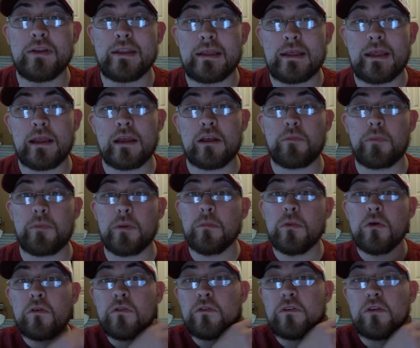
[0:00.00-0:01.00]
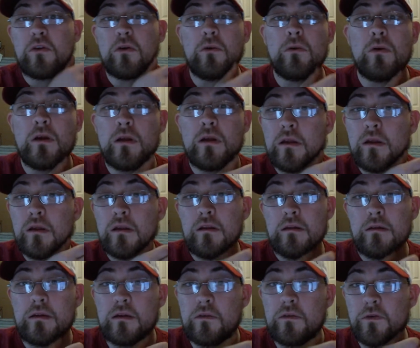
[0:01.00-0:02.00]
King, has been moved to
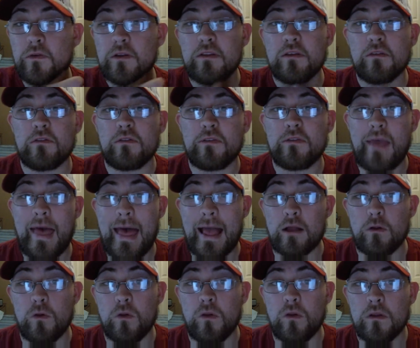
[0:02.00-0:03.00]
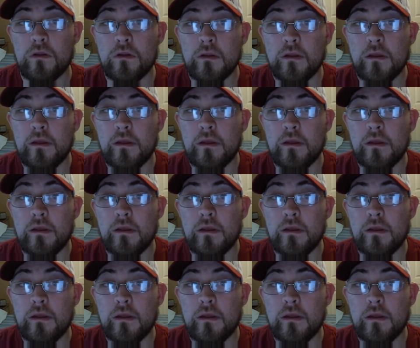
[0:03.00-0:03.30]
defensive tackle.